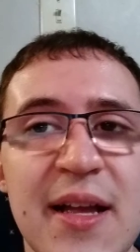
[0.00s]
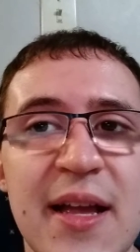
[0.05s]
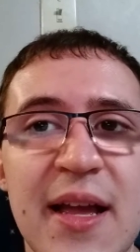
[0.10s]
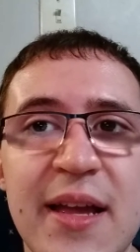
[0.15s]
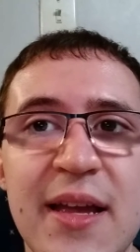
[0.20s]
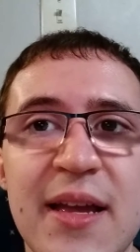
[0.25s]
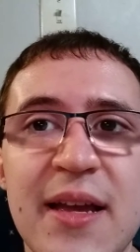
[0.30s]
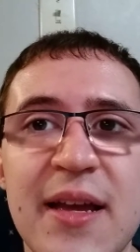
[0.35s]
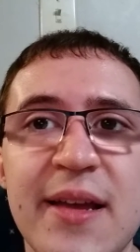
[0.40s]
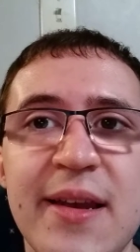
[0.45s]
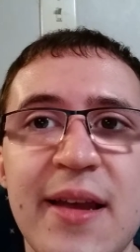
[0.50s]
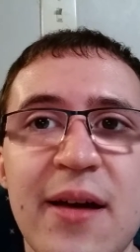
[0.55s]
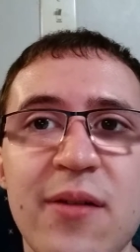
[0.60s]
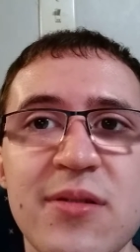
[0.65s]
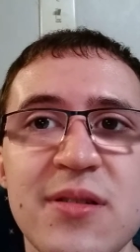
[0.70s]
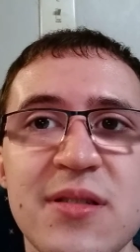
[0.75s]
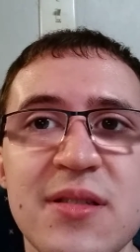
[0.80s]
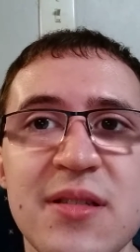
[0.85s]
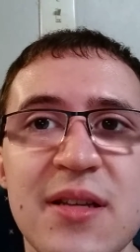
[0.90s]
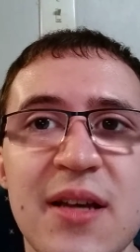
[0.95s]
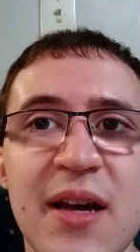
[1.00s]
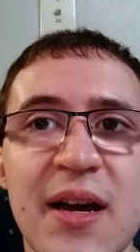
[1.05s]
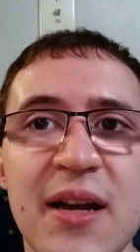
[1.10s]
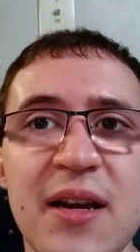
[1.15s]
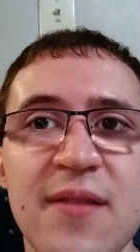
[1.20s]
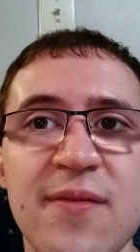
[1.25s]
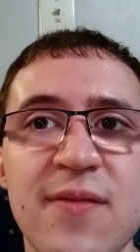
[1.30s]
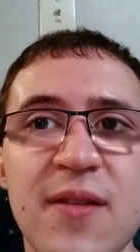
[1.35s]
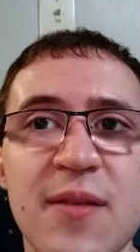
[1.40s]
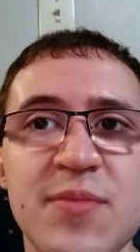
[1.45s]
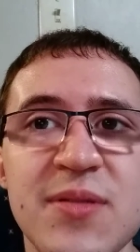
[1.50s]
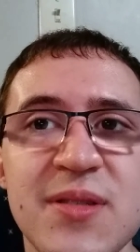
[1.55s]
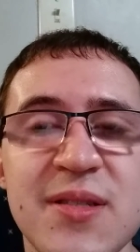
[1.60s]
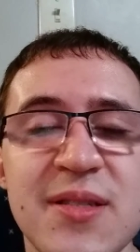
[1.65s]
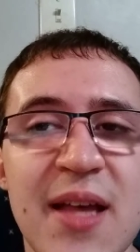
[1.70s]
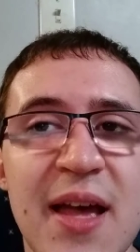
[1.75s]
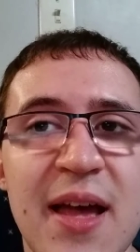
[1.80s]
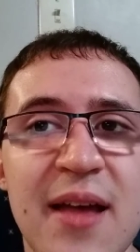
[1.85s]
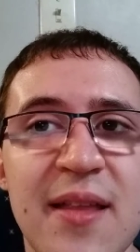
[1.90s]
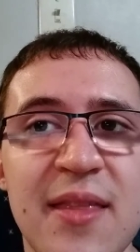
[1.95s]
I was kind of upset that
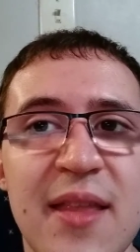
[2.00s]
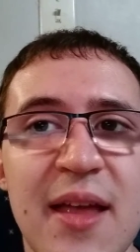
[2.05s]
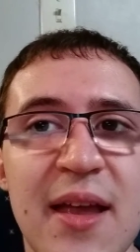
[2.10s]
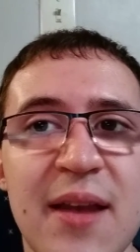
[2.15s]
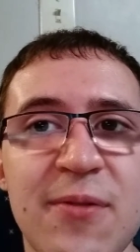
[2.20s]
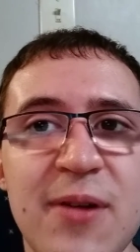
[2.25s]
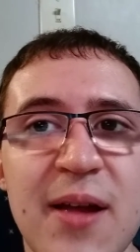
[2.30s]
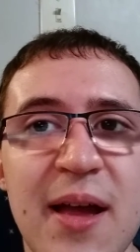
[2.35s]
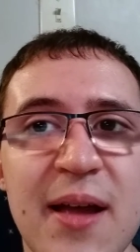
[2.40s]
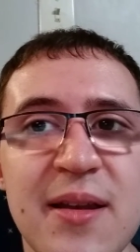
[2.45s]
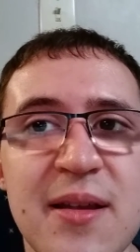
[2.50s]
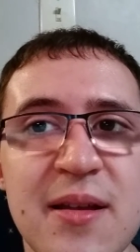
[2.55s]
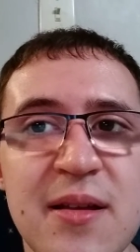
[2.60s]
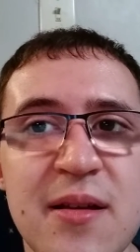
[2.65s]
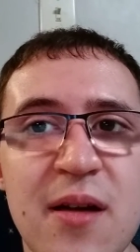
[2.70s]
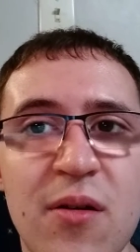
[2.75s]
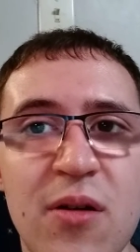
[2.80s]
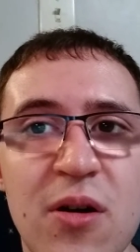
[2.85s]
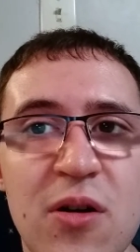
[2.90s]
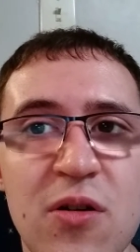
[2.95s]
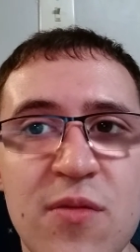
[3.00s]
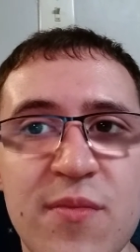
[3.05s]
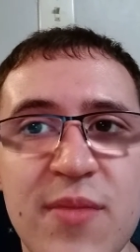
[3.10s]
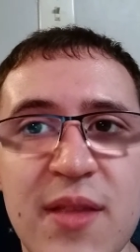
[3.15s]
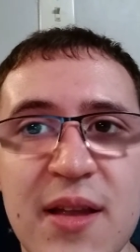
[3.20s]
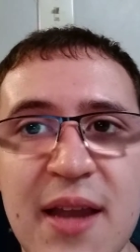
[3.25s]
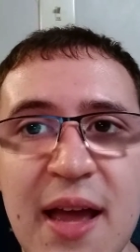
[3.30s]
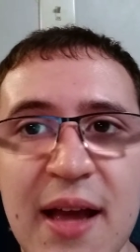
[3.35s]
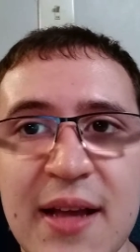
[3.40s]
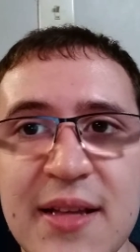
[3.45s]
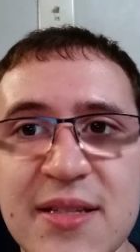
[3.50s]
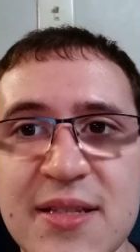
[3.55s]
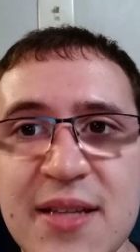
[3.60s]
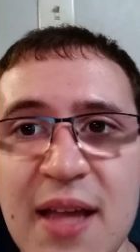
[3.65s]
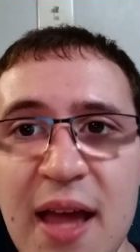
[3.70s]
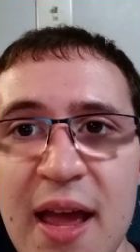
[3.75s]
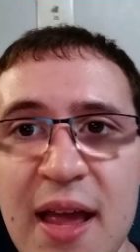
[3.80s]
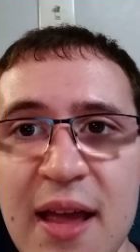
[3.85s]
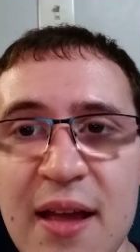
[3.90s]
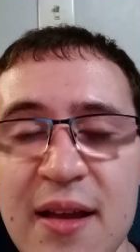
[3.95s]
we had to go home the next day, and
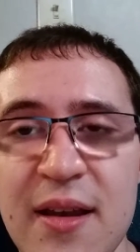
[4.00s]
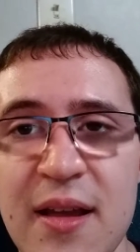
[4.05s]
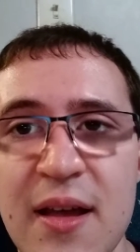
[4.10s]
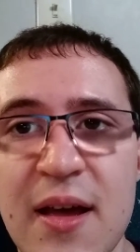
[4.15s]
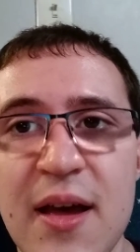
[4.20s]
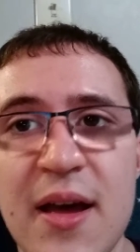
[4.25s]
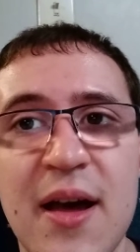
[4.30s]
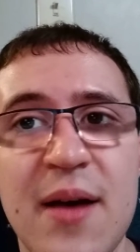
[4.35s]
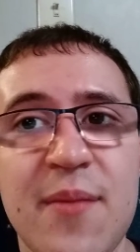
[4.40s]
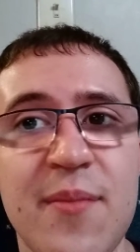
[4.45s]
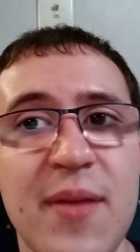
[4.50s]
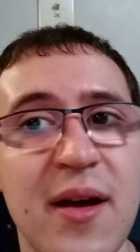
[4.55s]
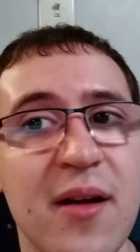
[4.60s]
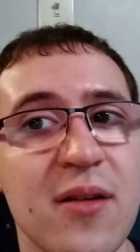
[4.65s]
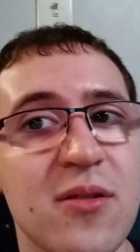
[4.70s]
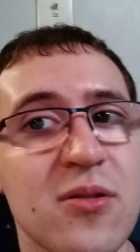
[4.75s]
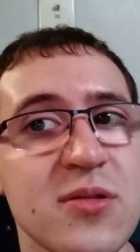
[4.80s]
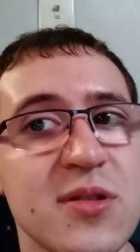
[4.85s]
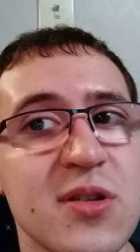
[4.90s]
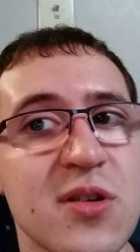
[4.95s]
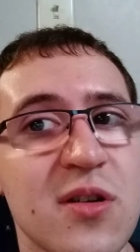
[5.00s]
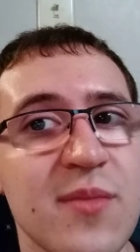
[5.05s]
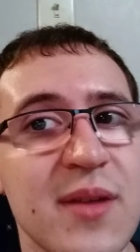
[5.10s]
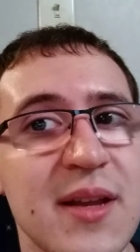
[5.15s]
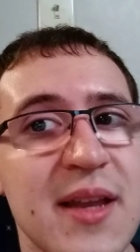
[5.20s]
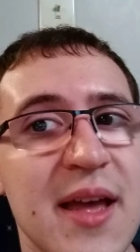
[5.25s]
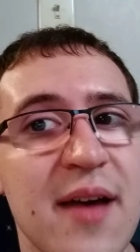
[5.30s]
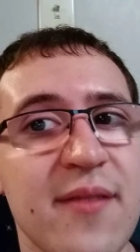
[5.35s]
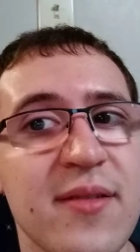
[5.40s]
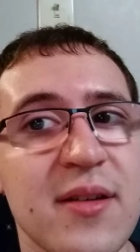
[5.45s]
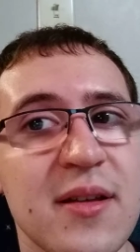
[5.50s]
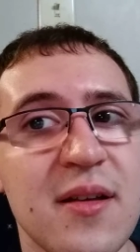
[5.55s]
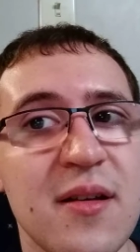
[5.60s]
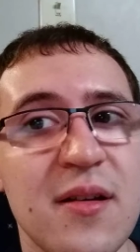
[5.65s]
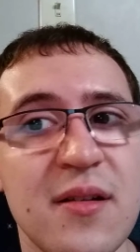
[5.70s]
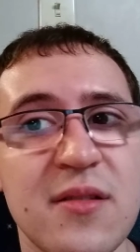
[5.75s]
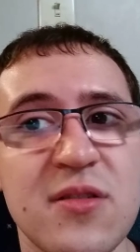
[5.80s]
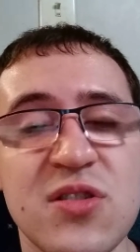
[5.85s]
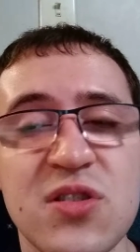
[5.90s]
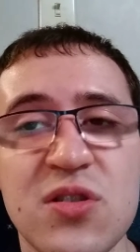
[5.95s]
my uncle told me to have a good school
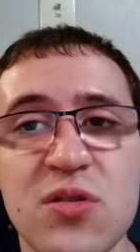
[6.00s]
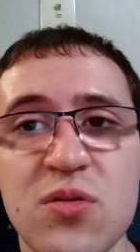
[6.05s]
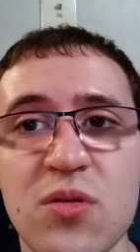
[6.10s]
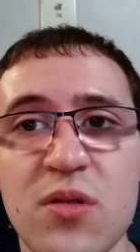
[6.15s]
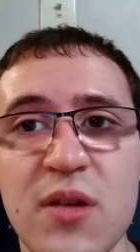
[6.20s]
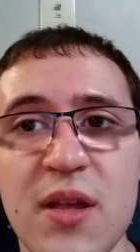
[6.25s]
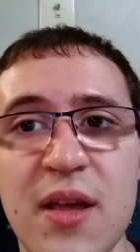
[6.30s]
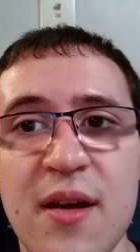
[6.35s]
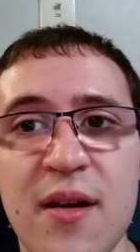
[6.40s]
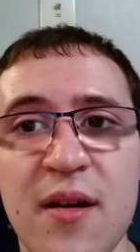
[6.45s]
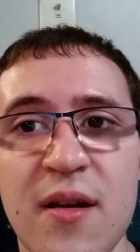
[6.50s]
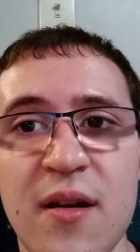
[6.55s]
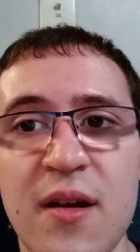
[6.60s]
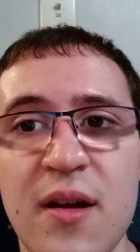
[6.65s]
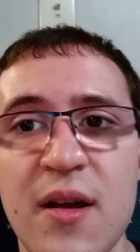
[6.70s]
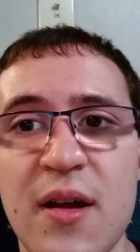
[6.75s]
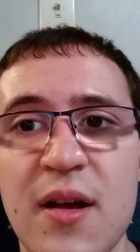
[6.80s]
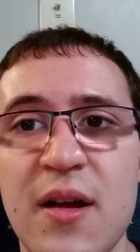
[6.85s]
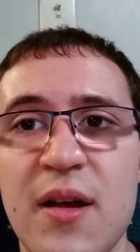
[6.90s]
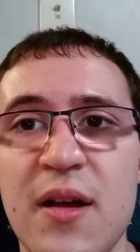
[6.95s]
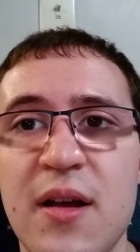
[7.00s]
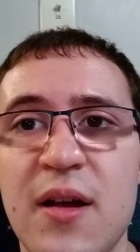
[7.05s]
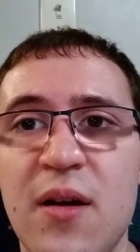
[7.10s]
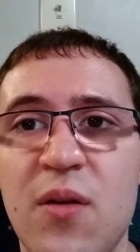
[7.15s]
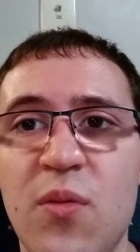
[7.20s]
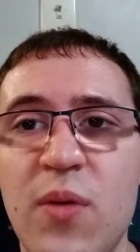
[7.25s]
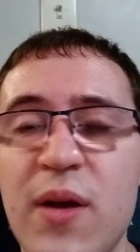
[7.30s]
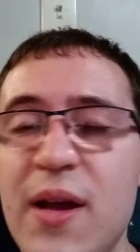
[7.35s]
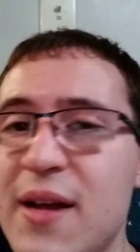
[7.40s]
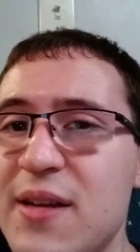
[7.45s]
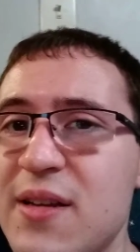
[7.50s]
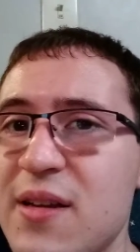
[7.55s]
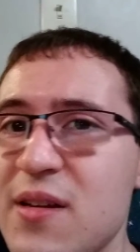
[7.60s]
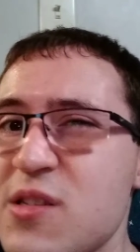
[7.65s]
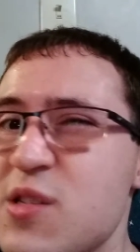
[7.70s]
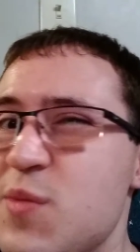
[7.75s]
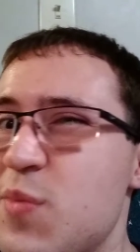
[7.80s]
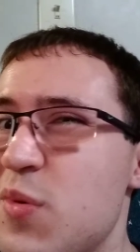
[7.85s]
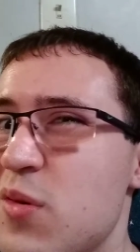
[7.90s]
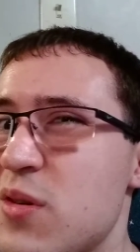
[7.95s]
year. We got to explore
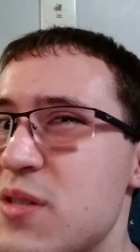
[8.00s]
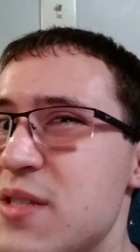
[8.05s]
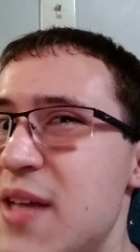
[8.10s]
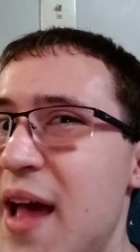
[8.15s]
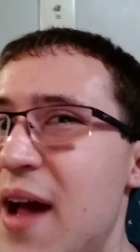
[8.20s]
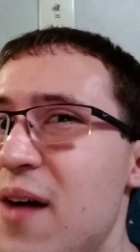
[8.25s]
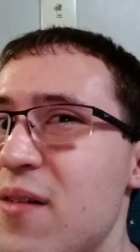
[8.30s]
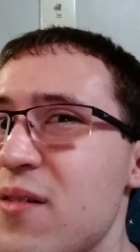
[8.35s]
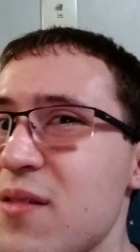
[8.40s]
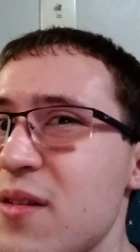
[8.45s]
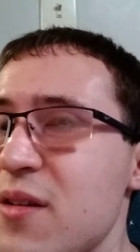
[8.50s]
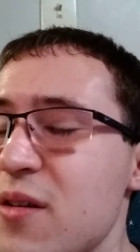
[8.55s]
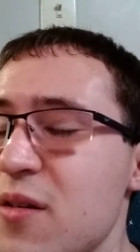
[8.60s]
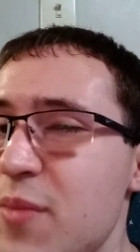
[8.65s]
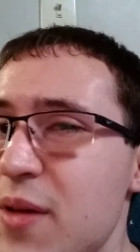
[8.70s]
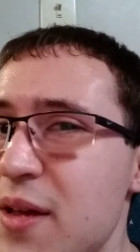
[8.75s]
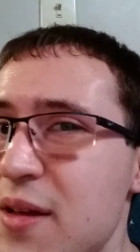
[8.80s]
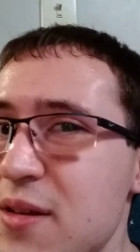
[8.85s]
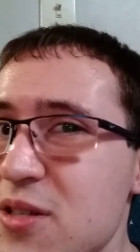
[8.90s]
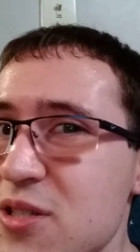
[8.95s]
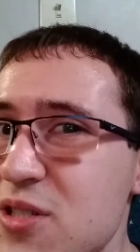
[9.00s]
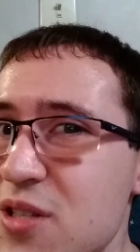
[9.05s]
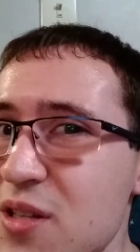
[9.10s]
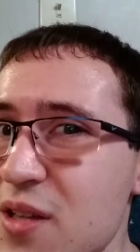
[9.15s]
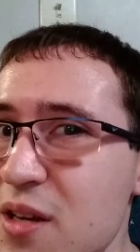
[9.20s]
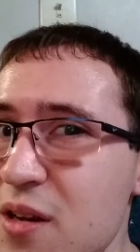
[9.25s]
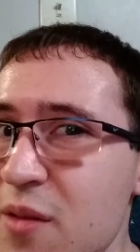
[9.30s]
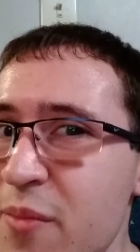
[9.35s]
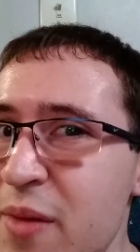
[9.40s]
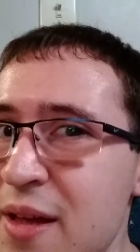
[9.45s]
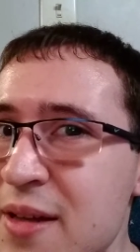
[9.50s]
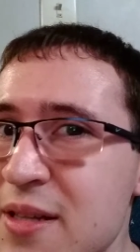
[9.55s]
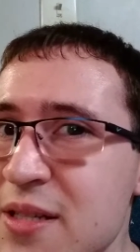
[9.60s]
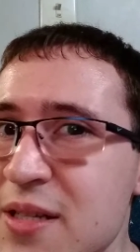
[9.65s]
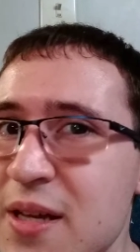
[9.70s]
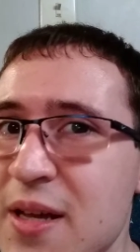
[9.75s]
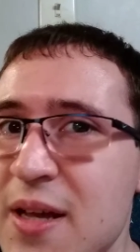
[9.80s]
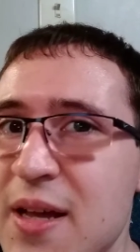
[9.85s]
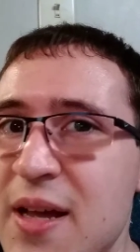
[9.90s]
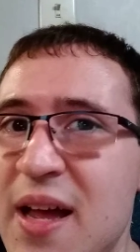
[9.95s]
town a little bit, just a little bit,
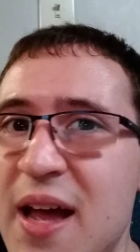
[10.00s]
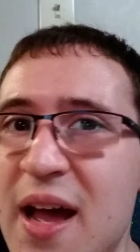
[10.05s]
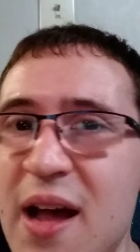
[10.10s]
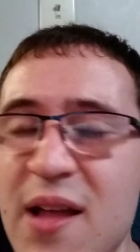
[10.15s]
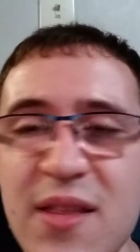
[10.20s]
and then